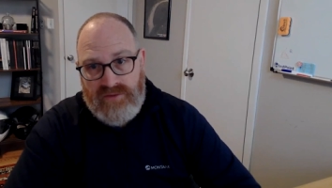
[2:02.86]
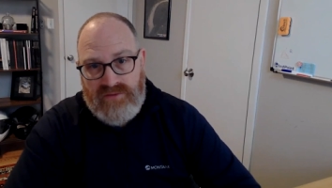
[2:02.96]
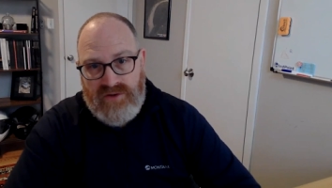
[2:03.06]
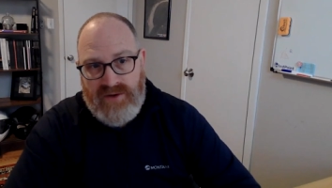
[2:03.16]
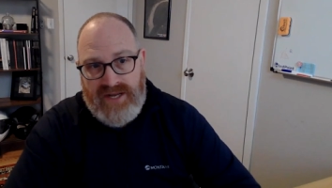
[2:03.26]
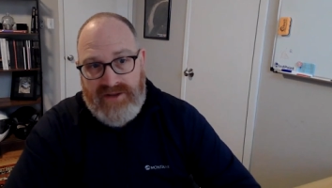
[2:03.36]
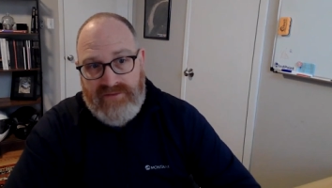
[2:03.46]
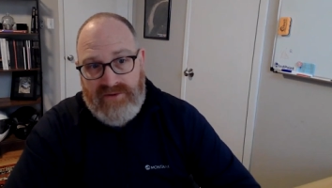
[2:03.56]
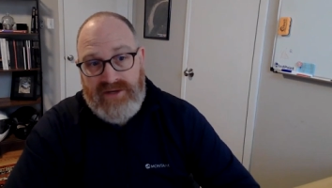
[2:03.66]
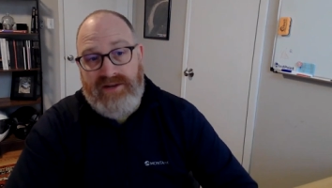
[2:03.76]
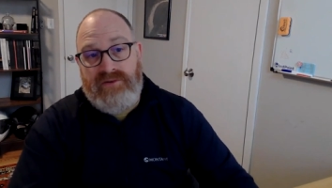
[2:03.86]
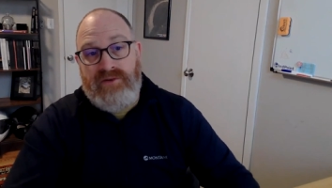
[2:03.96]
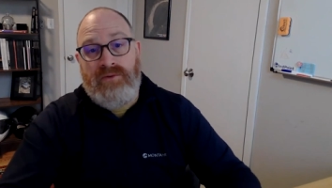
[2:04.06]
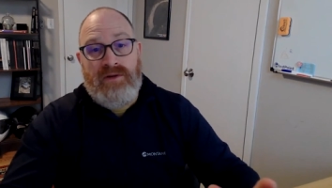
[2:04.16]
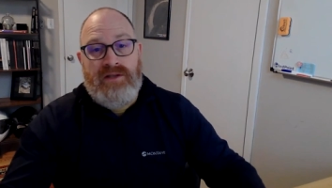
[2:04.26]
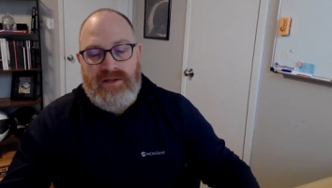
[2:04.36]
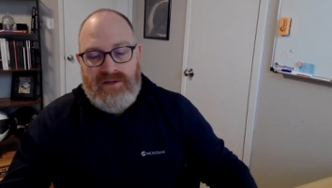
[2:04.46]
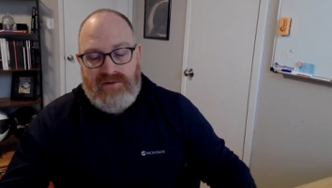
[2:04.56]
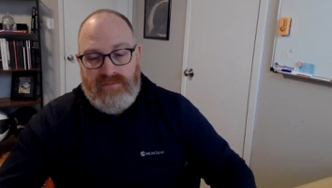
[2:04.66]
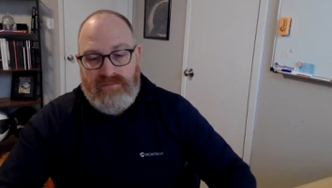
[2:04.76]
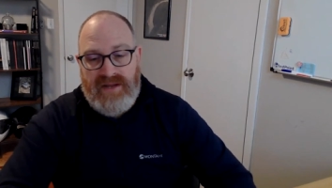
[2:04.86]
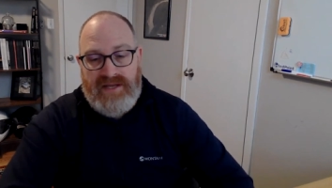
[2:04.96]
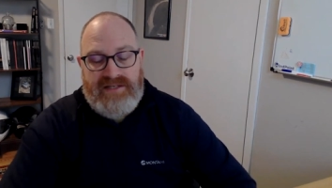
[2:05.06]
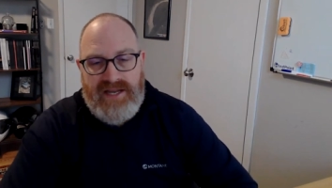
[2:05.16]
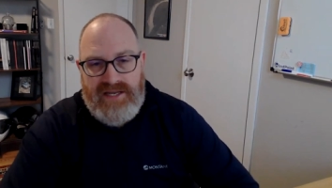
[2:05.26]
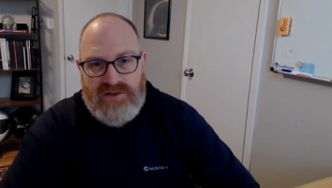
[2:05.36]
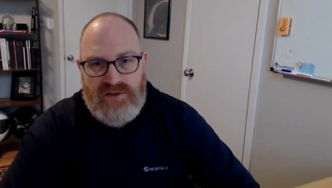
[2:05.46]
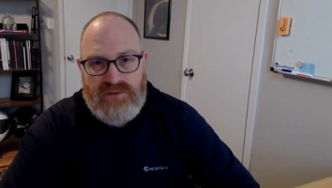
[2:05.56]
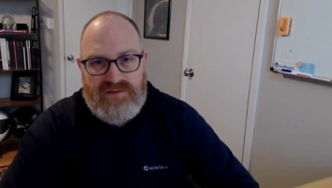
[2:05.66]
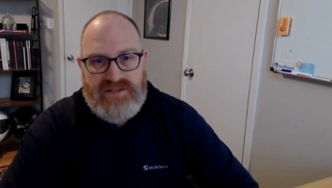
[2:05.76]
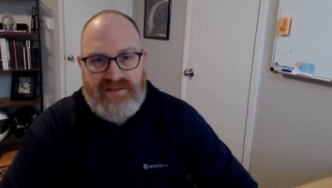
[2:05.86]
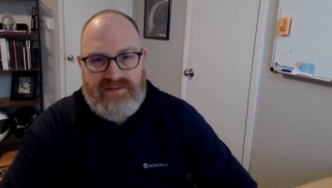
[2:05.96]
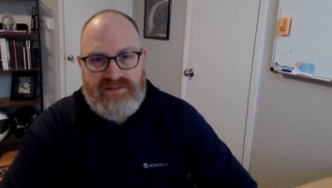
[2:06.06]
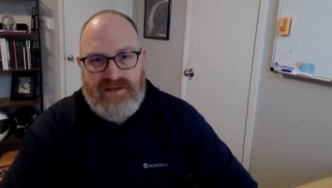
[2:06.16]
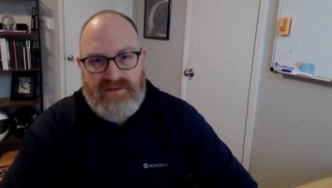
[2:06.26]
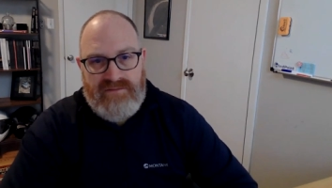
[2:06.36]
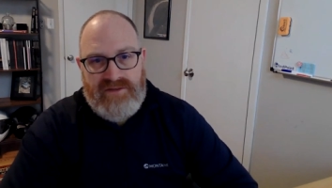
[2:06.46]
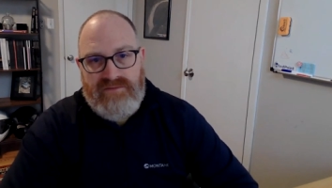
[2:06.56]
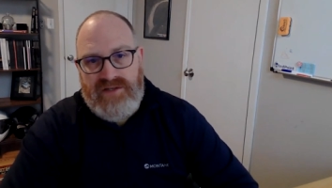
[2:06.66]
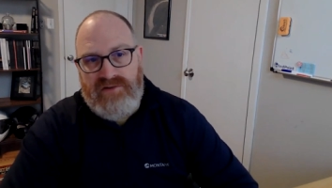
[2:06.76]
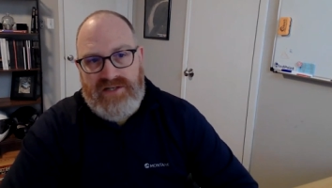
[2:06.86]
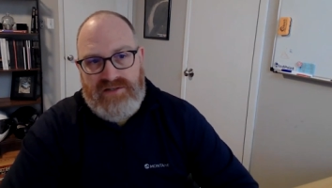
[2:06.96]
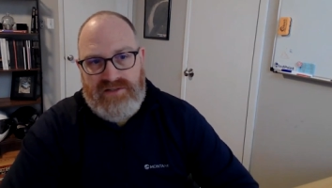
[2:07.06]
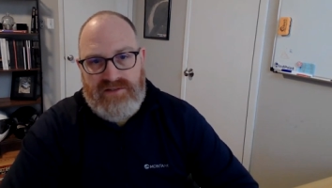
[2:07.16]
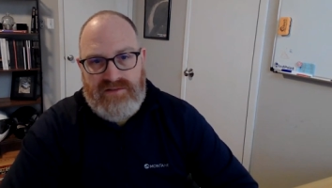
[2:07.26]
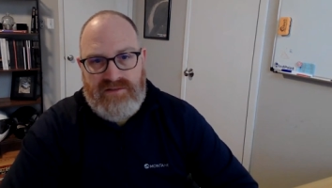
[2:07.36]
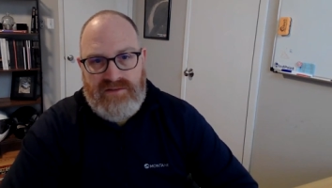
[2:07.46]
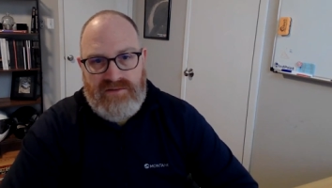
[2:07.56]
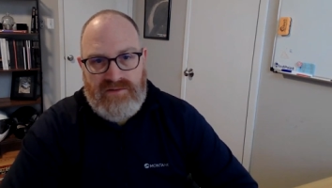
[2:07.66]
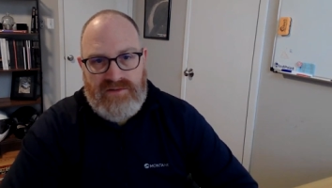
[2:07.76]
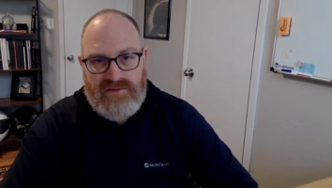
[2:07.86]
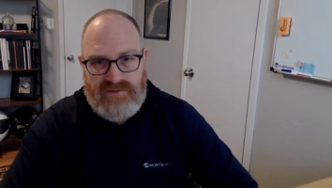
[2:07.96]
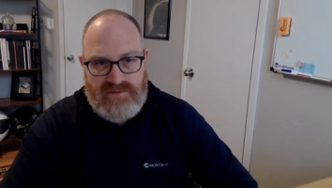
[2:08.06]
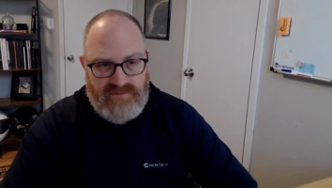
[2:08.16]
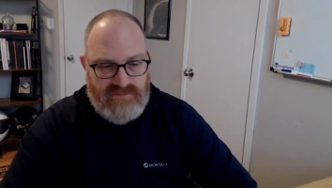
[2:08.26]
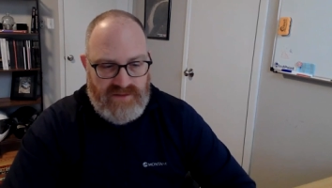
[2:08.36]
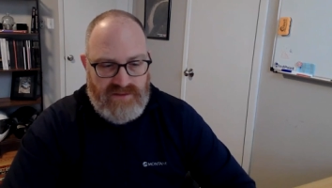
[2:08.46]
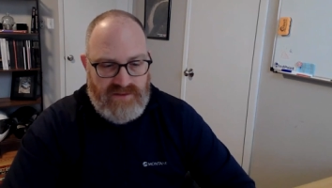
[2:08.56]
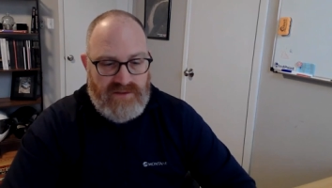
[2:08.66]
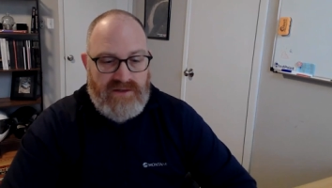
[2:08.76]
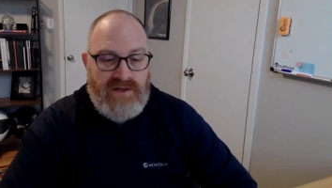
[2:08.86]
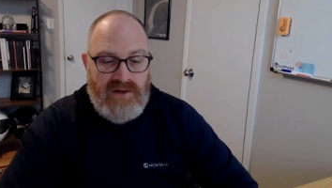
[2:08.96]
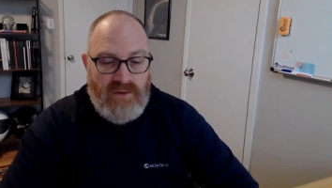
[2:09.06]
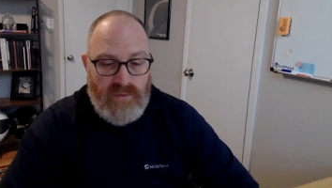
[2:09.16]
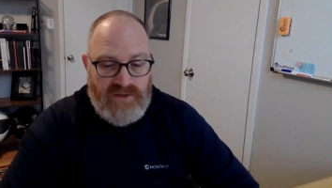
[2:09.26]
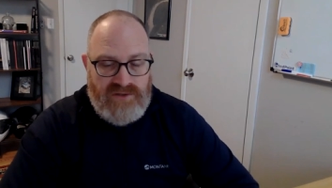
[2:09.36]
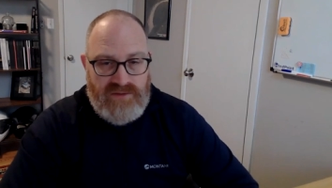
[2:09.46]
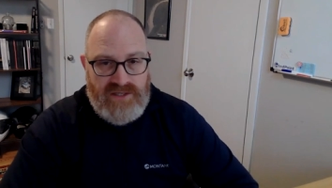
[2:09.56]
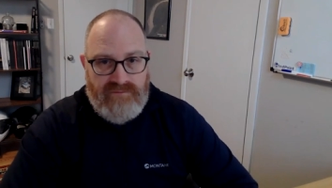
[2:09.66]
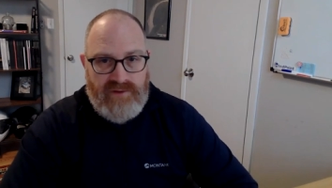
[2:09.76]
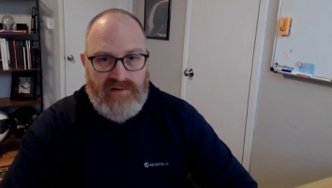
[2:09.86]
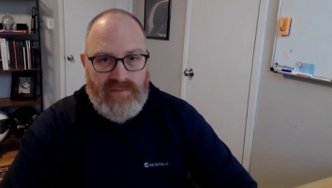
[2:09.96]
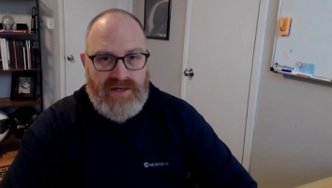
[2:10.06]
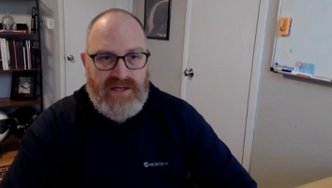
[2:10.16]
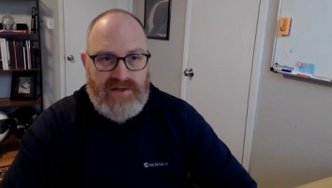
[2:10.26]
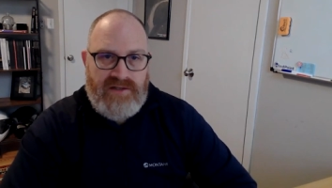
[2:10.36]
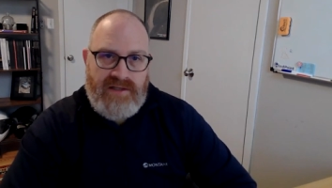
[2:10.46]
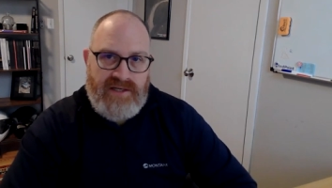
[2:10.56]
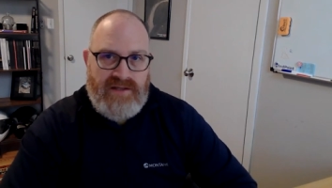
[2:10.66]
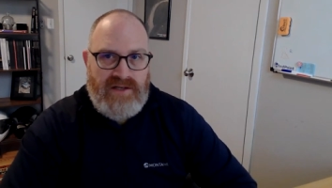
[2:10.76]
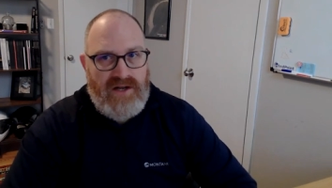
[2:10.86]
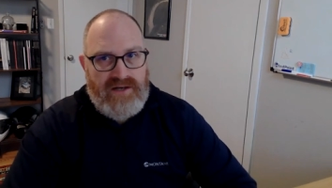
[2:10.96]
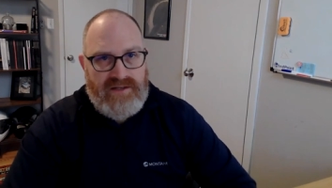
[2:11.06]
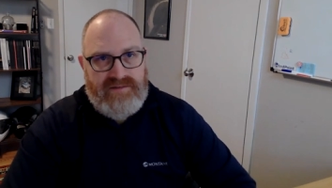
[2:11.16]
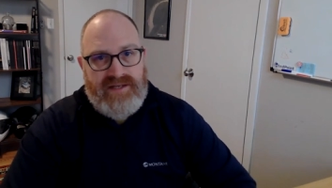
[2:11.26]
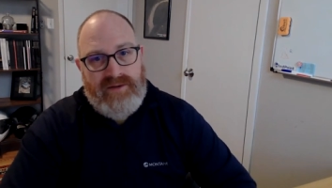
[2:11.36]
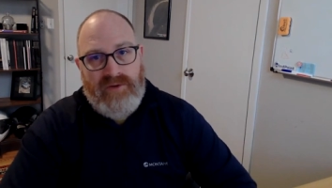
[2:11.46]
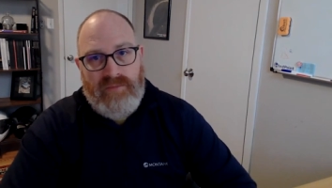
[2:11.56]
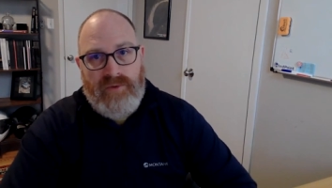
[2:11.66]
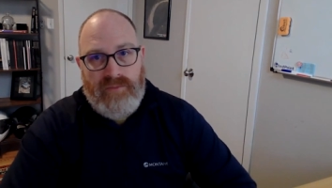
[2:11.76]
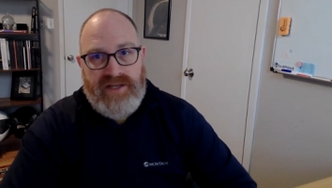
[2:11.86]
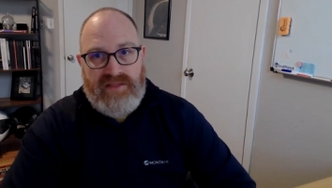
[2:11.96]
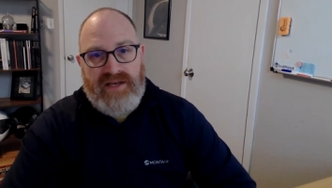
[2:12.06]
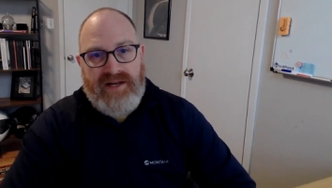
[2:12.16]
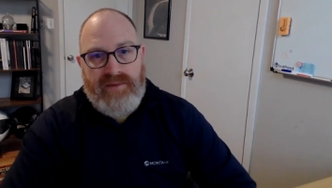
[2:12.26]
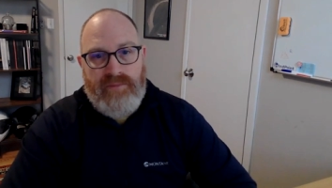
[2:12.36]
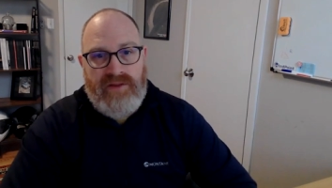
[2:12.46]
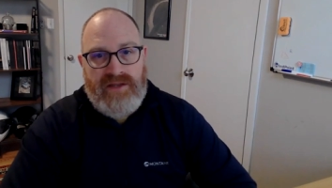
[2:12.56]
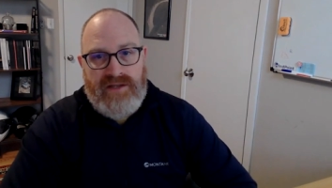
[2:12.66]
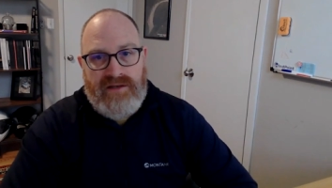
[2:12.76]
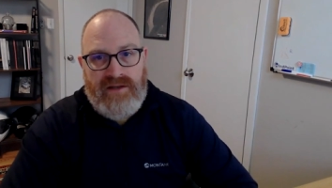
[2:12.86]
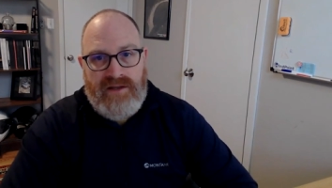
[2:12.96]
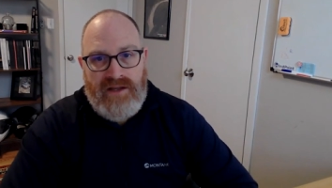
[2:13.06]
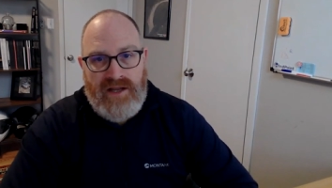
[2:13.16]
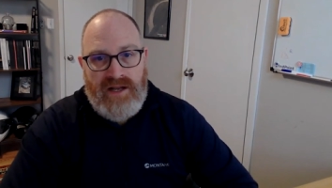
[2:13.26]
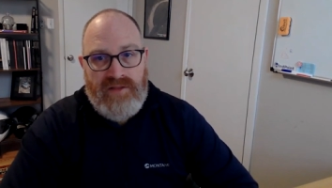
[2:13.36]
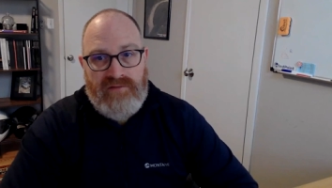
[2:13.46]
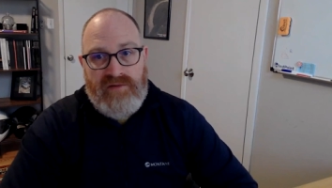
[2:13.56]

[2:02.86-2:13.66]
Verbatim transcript: there's no have you don't have to maintain two sets of configurations. You just configure what you need for your remediation, and the audit side will will pick that up within uh,